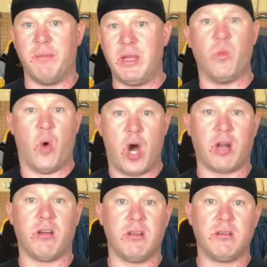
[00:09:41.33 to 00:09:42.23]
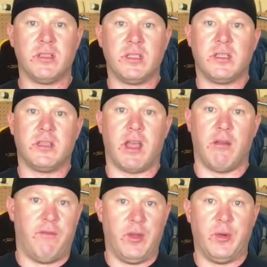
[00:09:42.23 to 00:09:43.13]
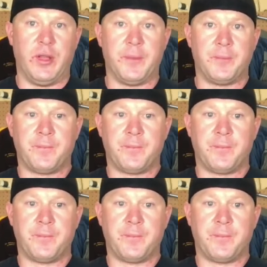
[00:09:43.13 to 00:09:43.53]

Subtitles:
to be water and food